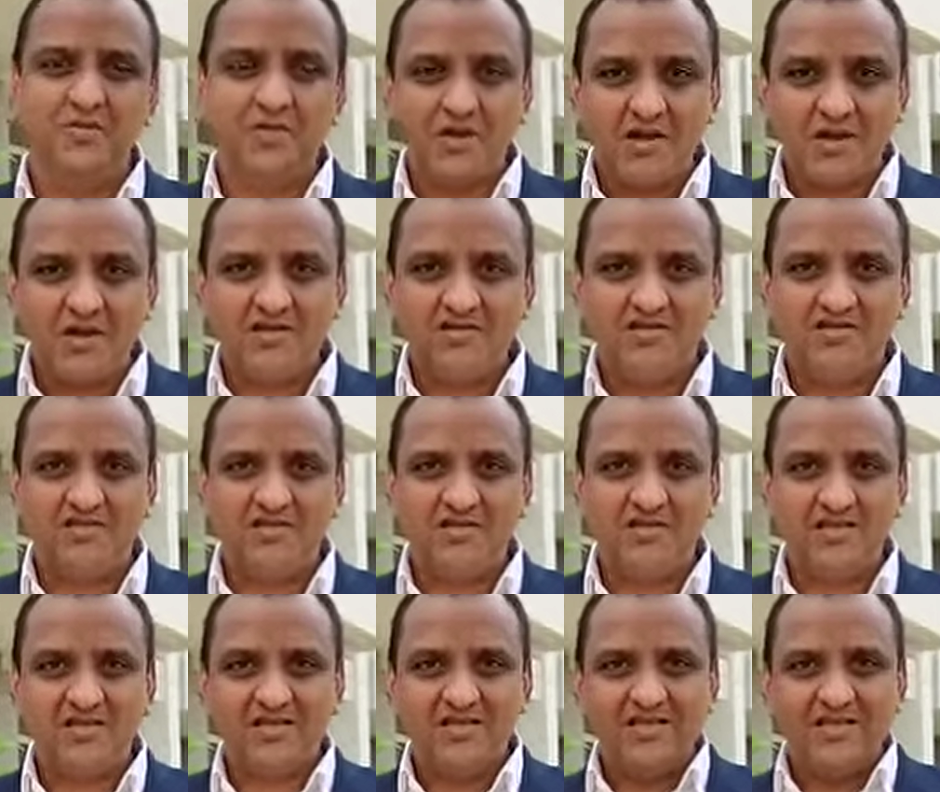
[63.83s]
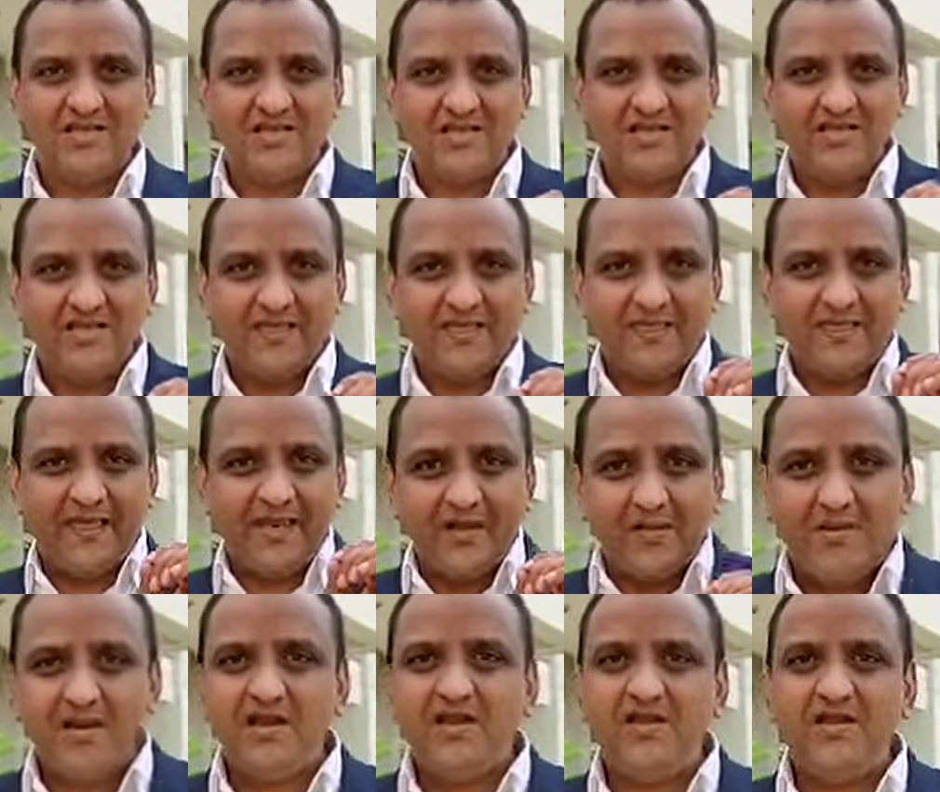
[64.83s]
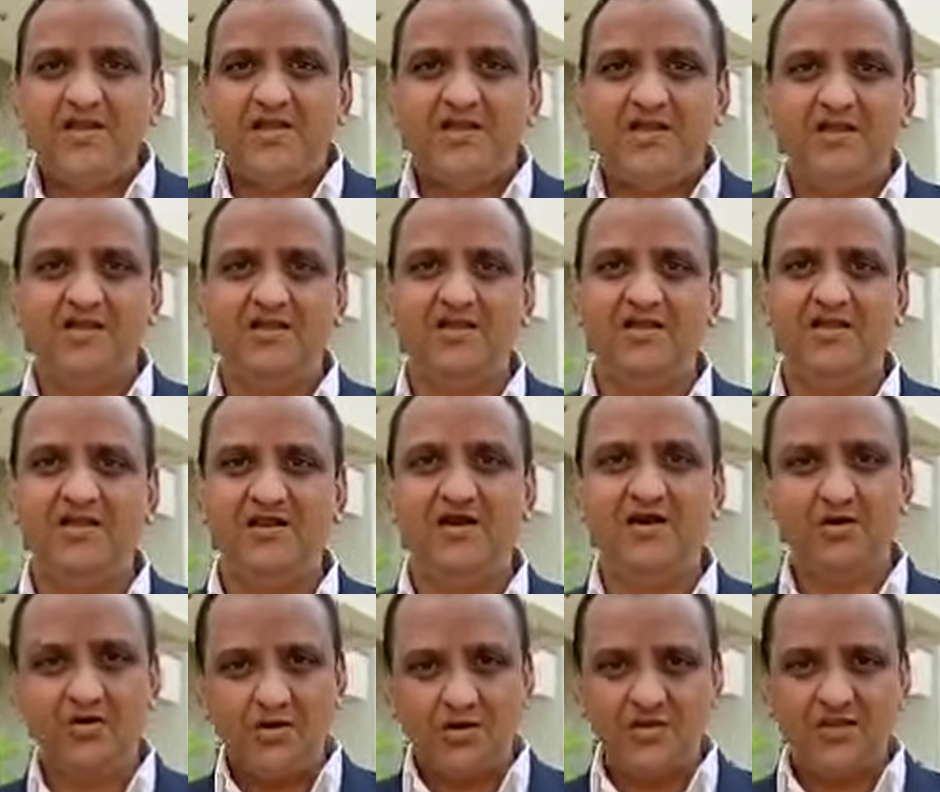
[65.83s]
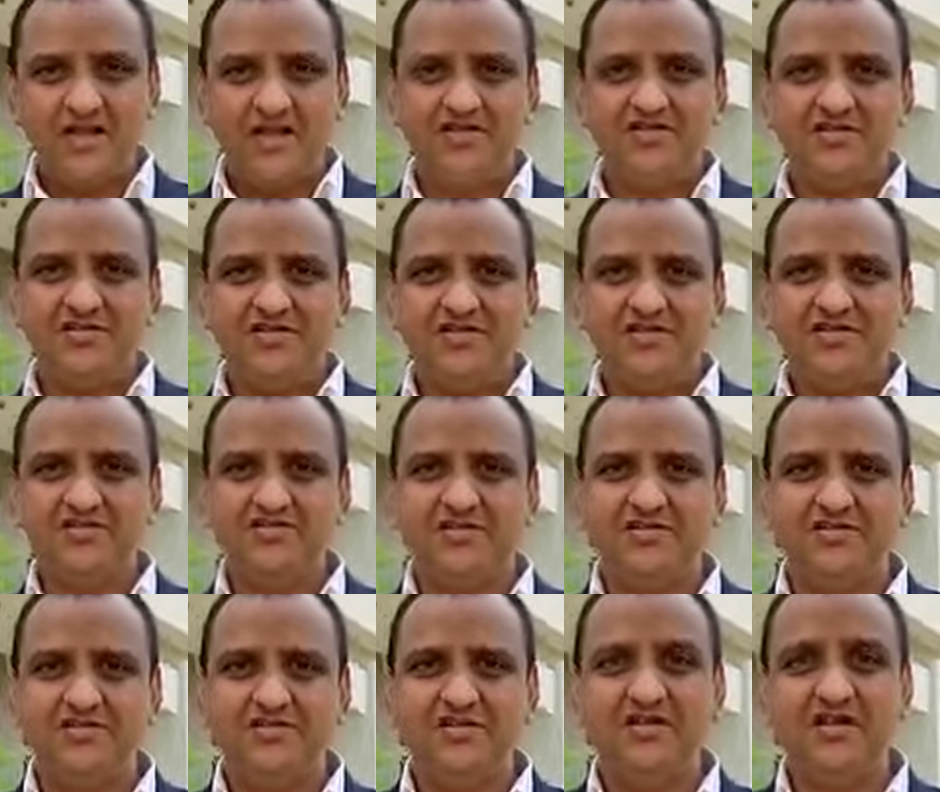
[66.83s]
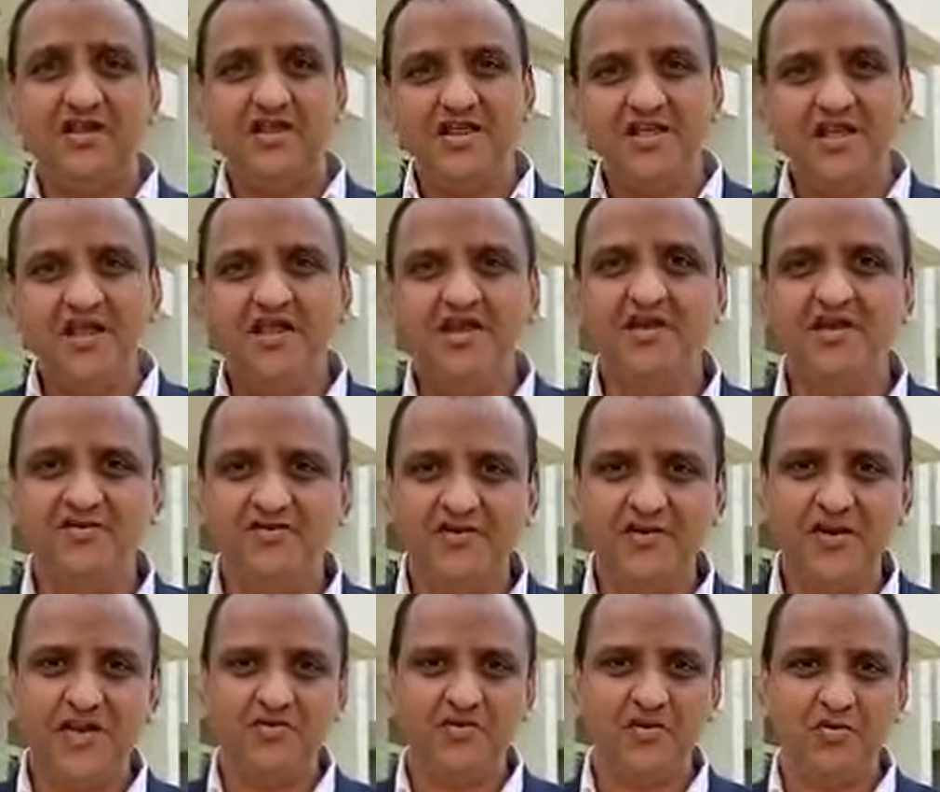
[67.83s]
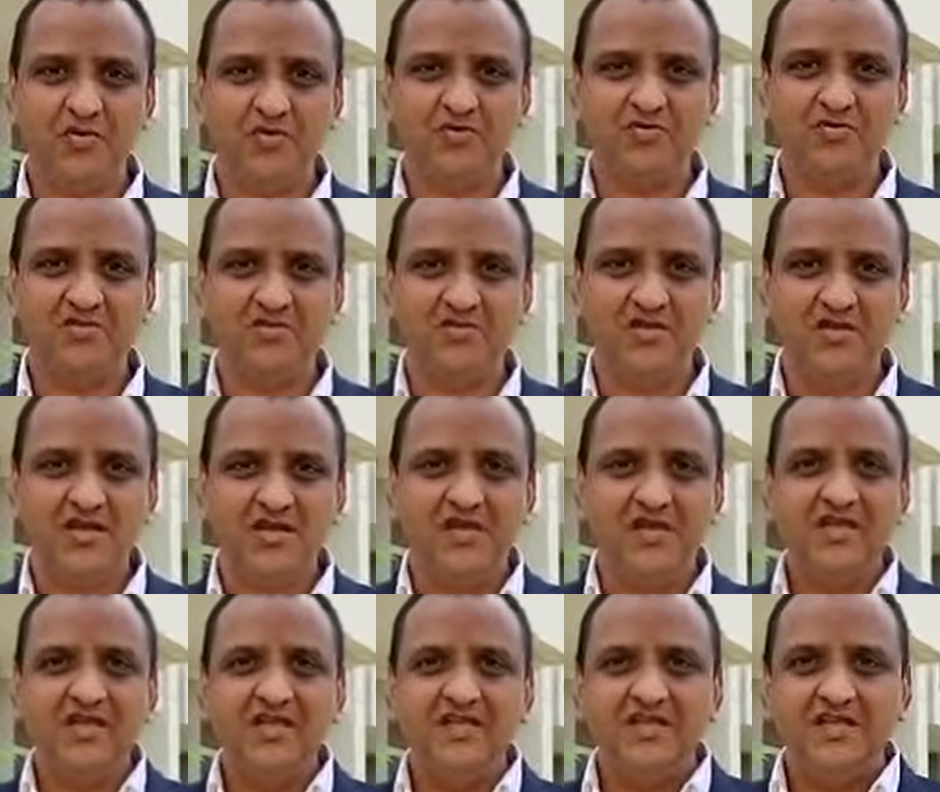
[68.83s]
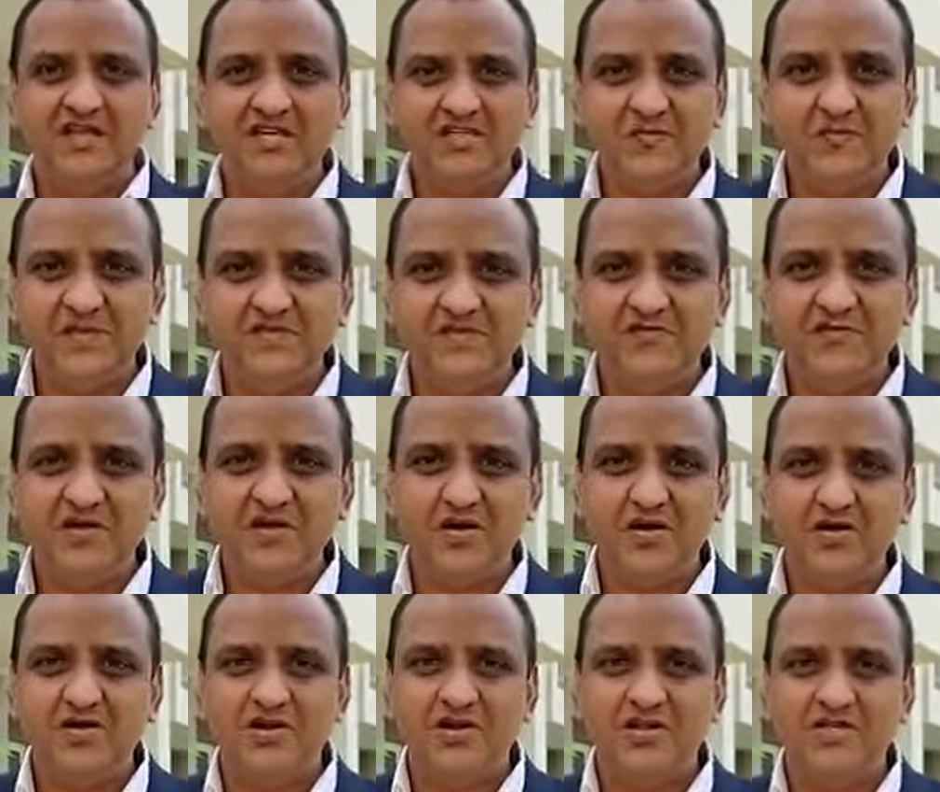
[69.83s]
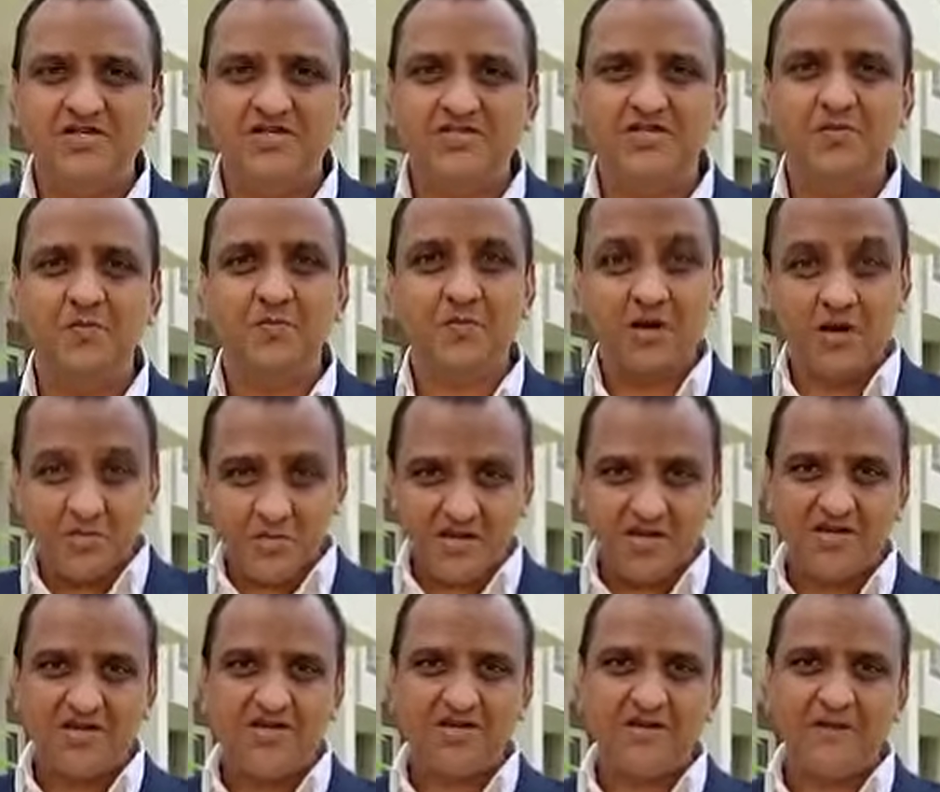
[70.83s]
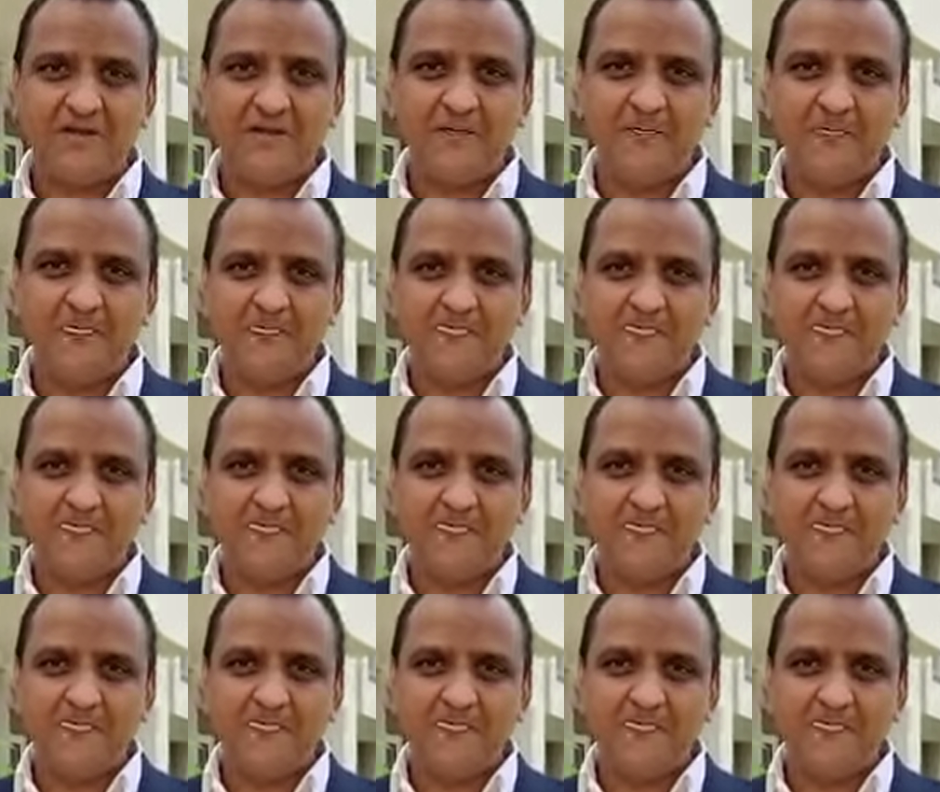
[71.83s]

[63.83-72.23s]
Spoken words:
Because eliminating not only anxiety, stress or any kind of negative emotion in any specific context permanently,